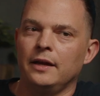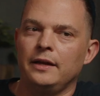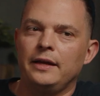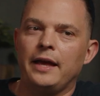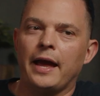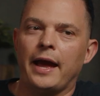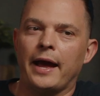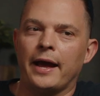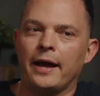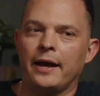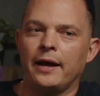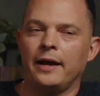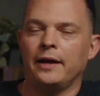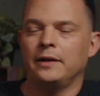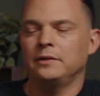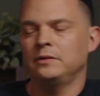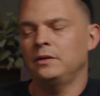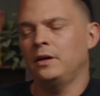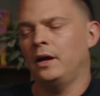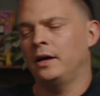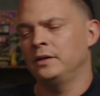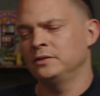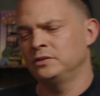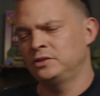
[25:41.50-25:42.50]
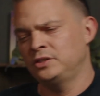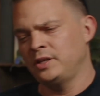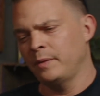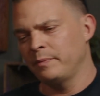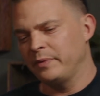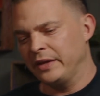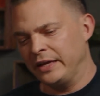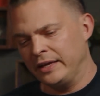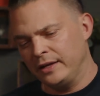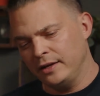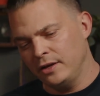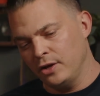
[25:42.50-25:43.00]
Yeah,
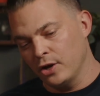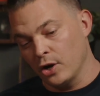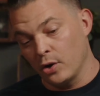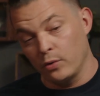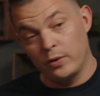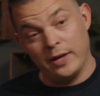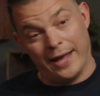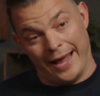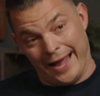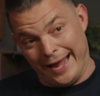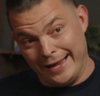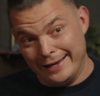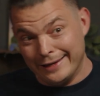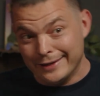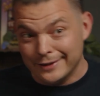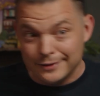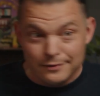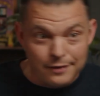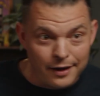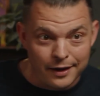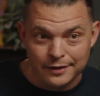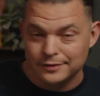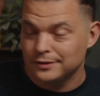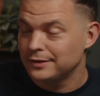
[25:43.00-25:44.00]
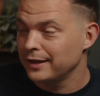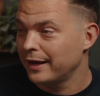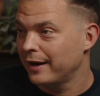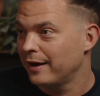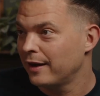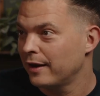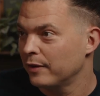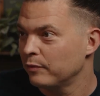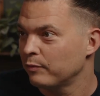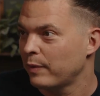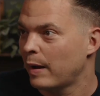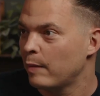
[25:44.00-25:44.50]
something, you know, Kanan has said
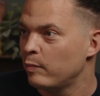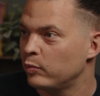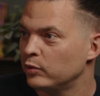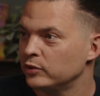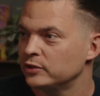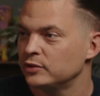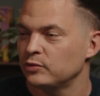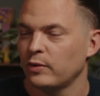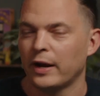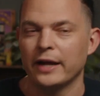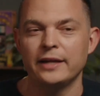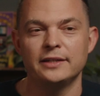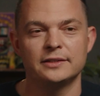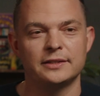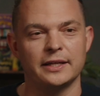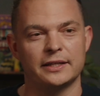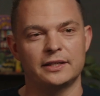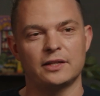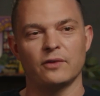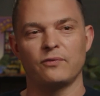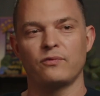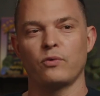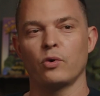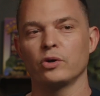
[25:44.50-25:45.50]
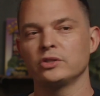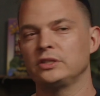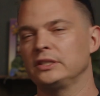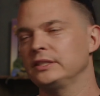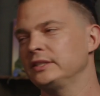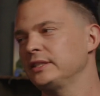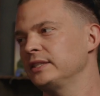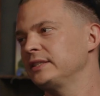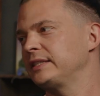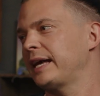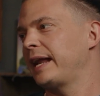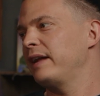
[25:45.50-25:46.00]
on Rebels, right? It's like the Force
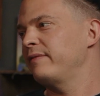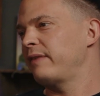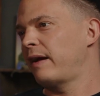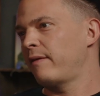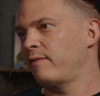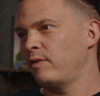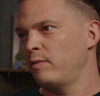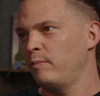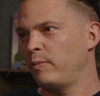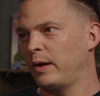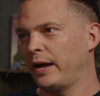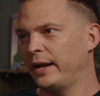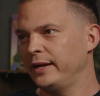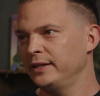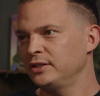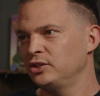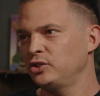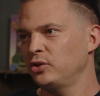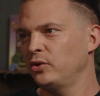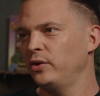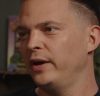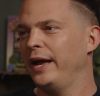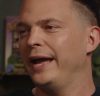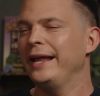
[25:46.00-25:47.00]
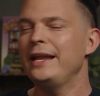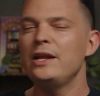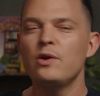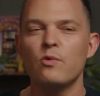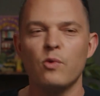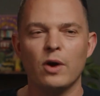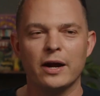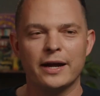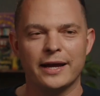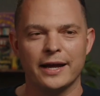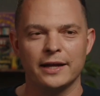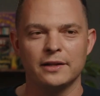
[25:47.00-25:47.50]
is inside of everybody. So
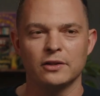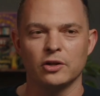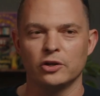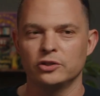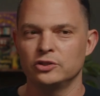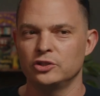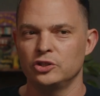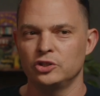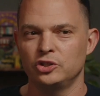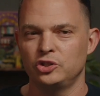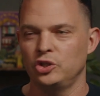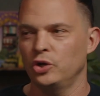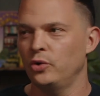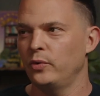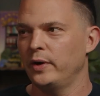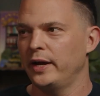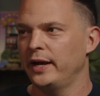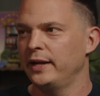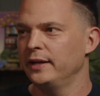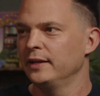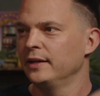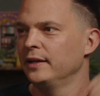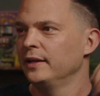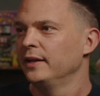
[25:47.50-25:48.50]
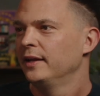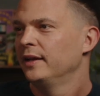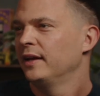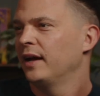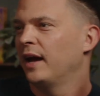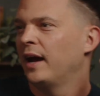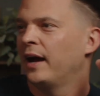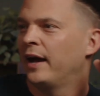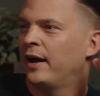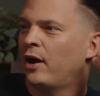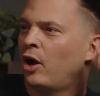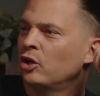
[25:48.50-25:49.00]
anyone can learn to do it.
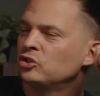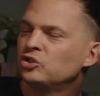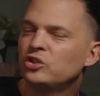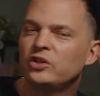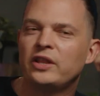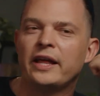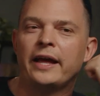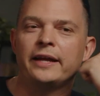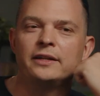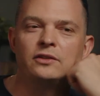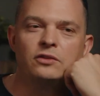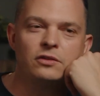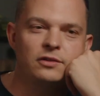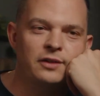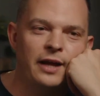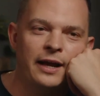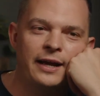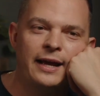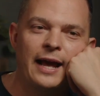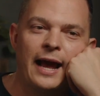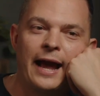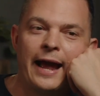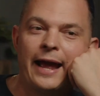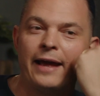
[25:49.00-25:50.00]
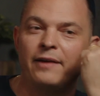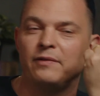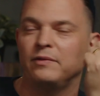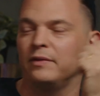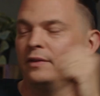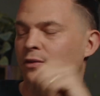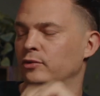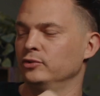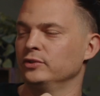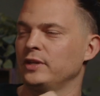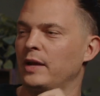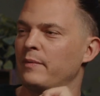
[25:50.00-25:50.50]
Uh, also, that that guy,
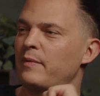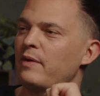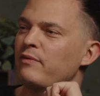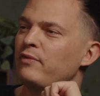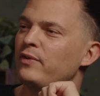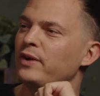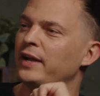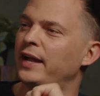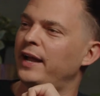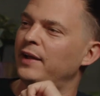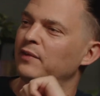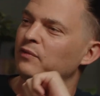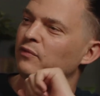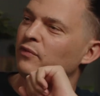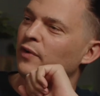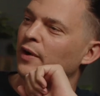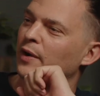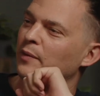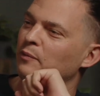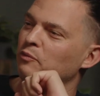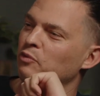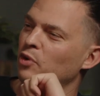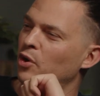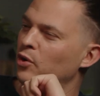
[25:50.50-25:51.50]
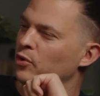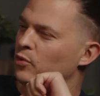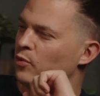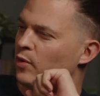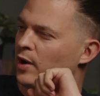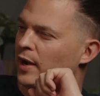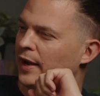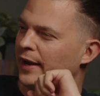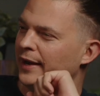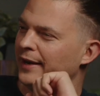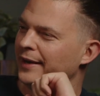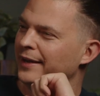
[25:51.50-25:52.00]
whose name I forget, from Rogue
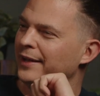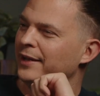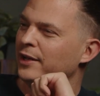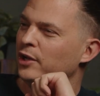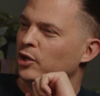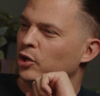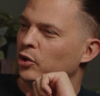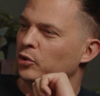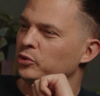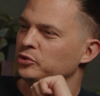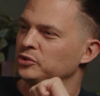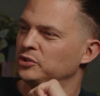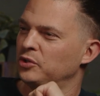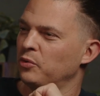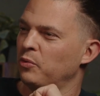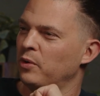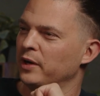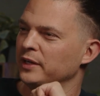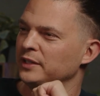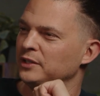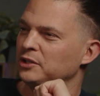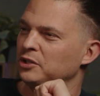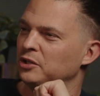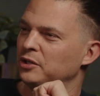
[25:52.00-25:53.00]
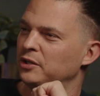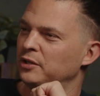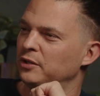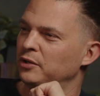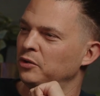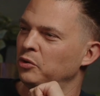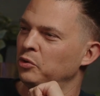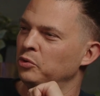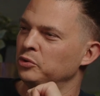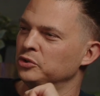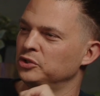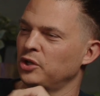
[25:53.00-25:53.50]
One, who's the one
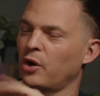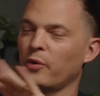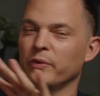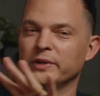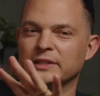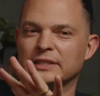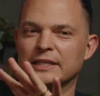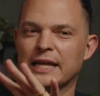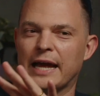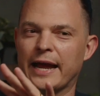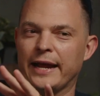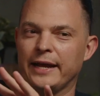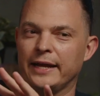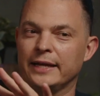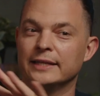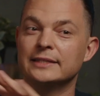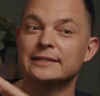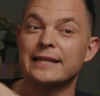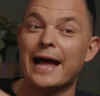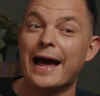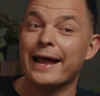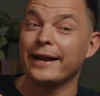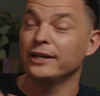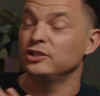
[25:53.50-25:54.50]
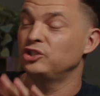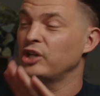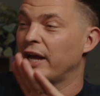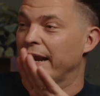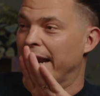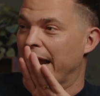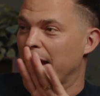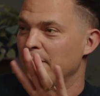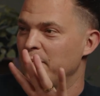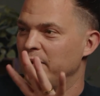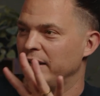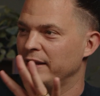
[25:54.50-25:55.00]
who's always like, he's not a
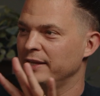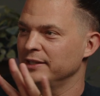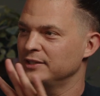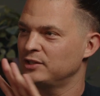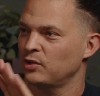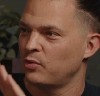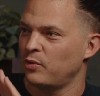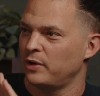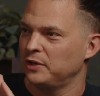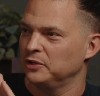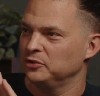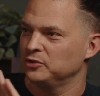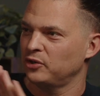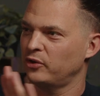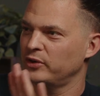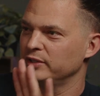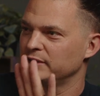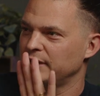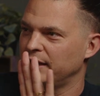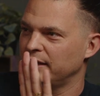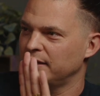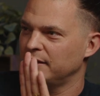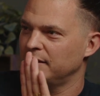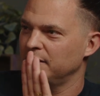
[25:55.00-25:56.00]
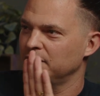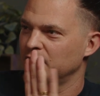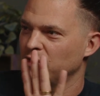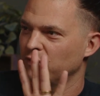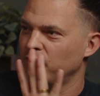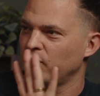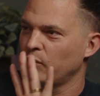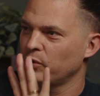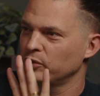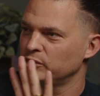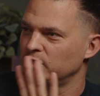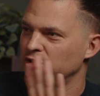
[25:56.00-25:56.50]
Jedi, but he's the one who's always like, the
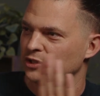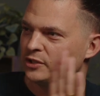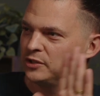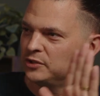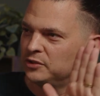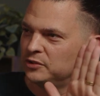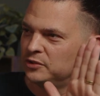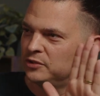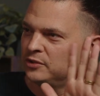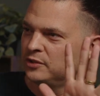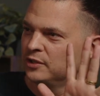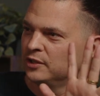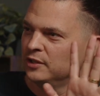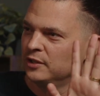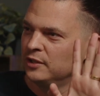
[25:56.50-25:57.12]
Force is,